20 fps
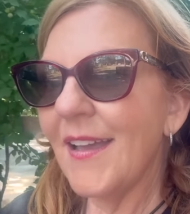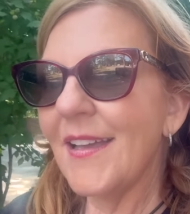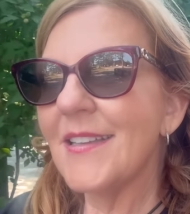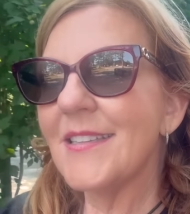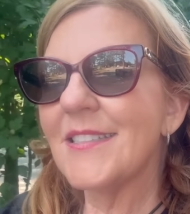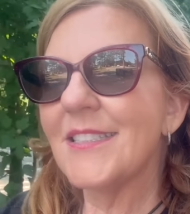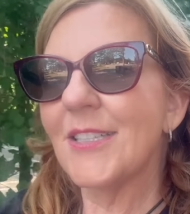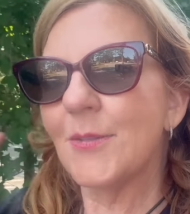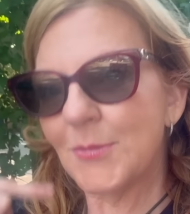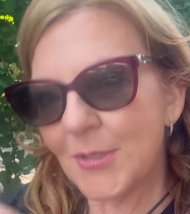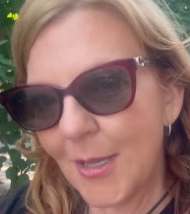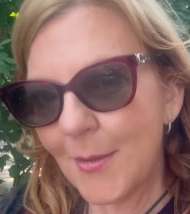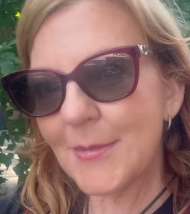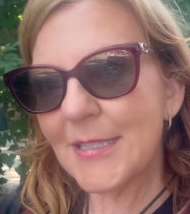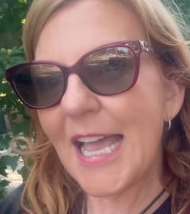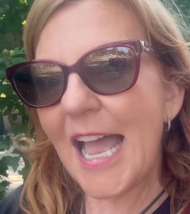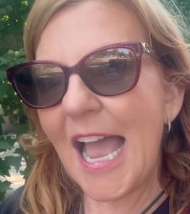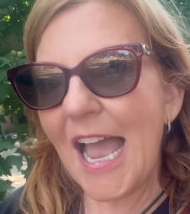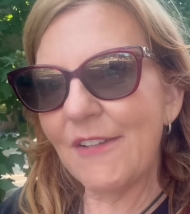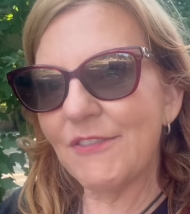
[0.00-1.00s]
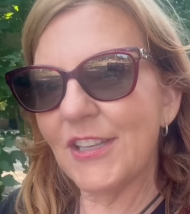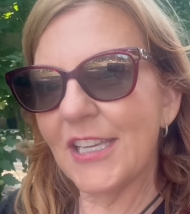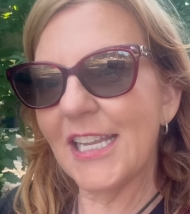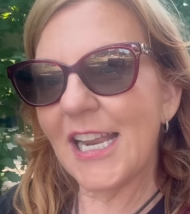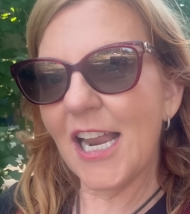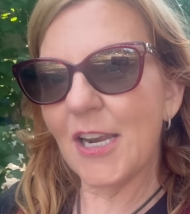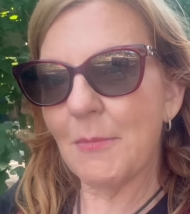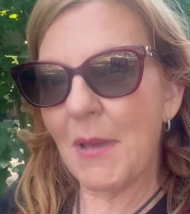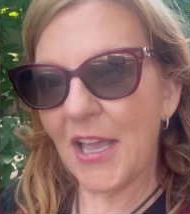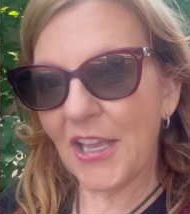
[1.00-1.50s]
sometimes I have to get
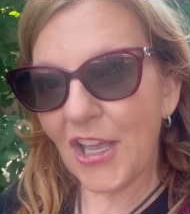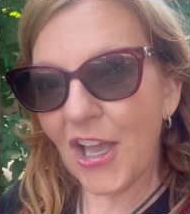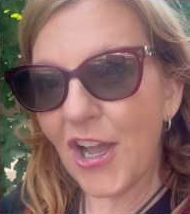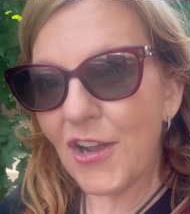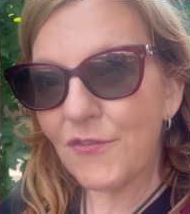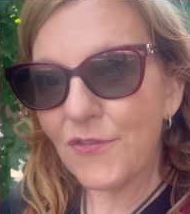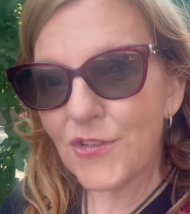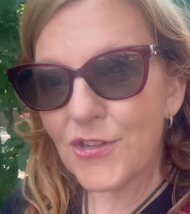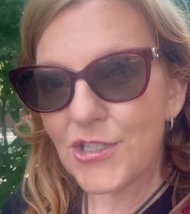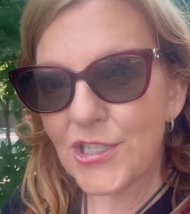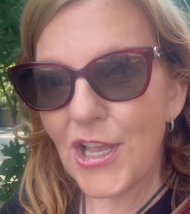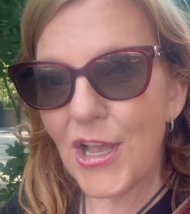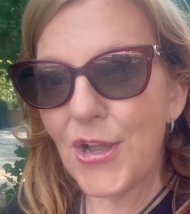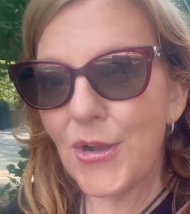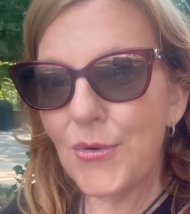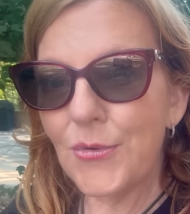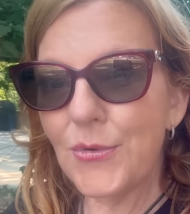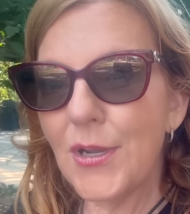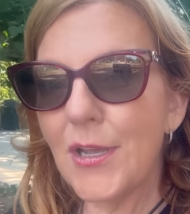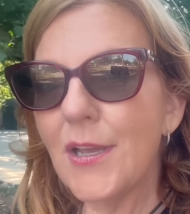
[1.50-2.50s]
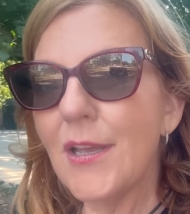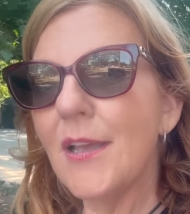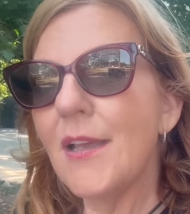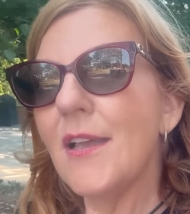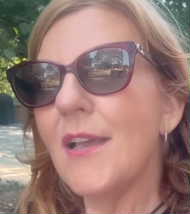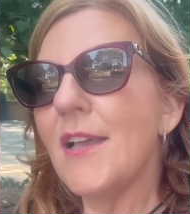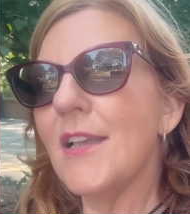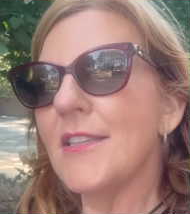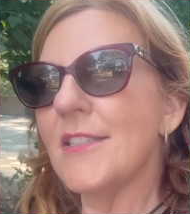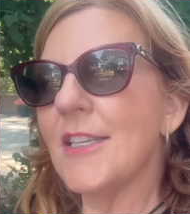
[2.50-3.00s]
out of my comfort zone.
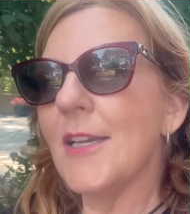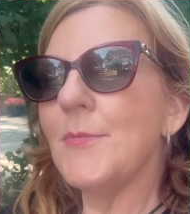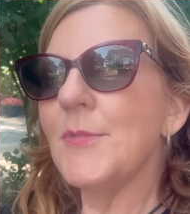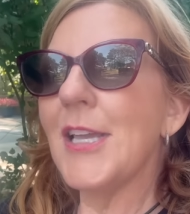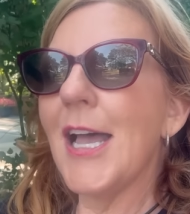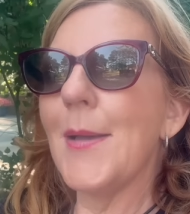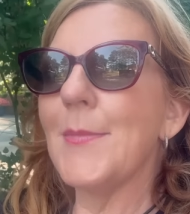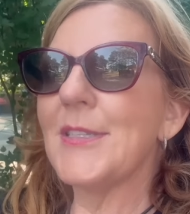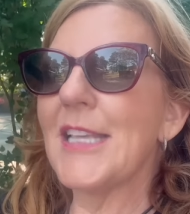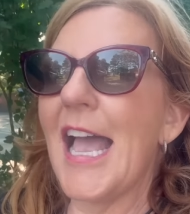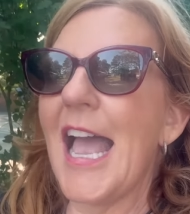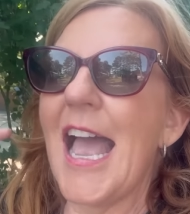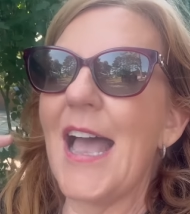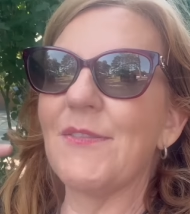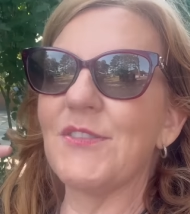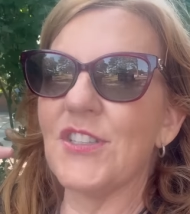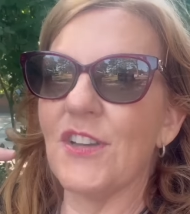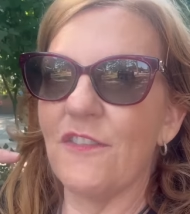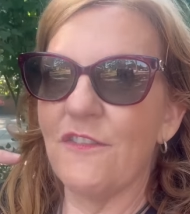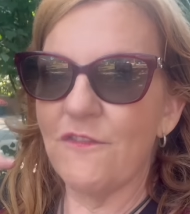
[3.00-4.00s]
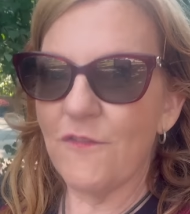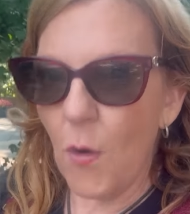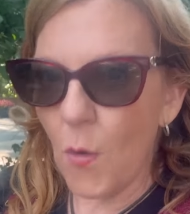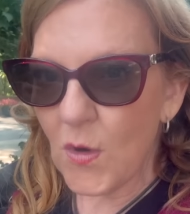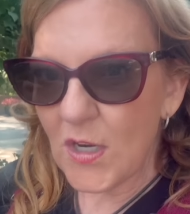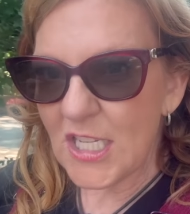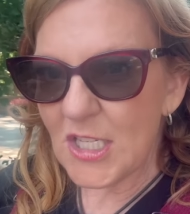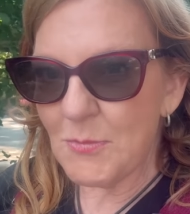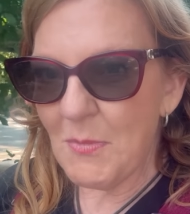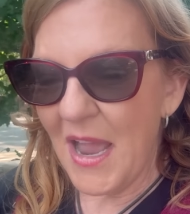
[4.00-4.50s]
Sometimes I have to
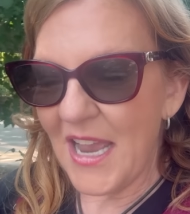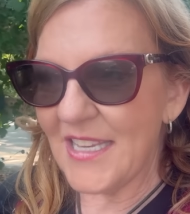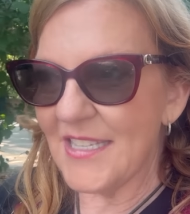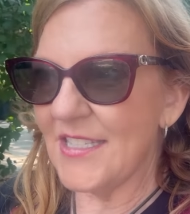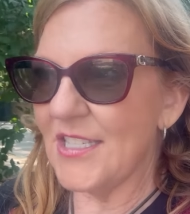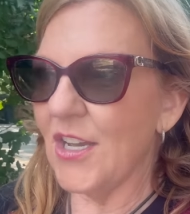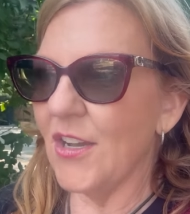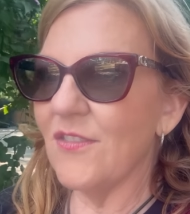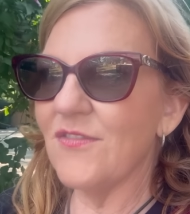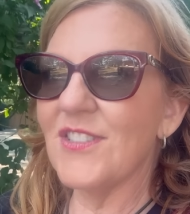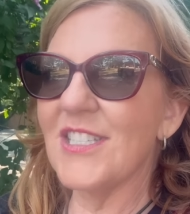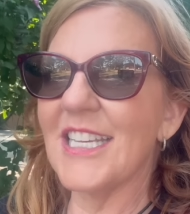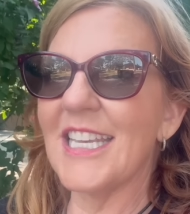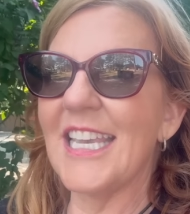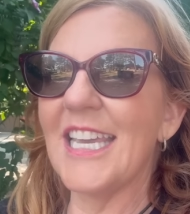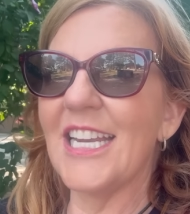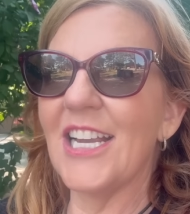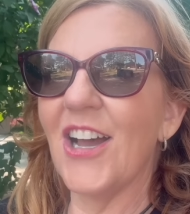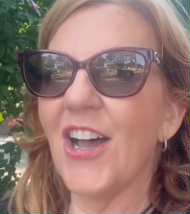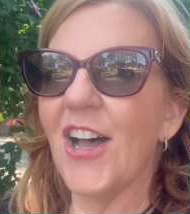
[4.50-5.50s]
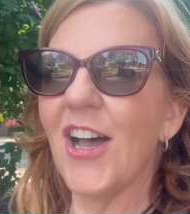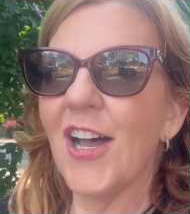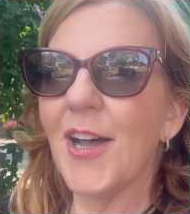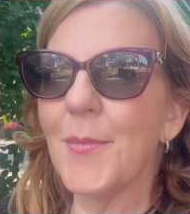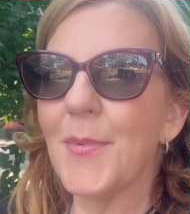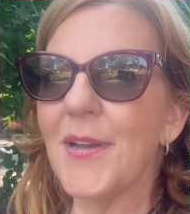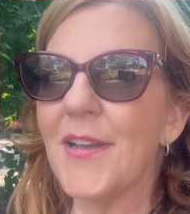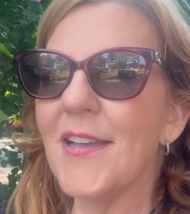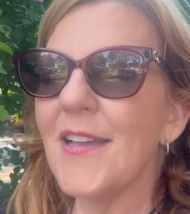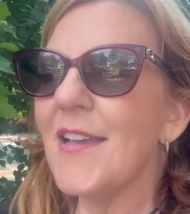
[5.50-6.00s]
force myself to get up.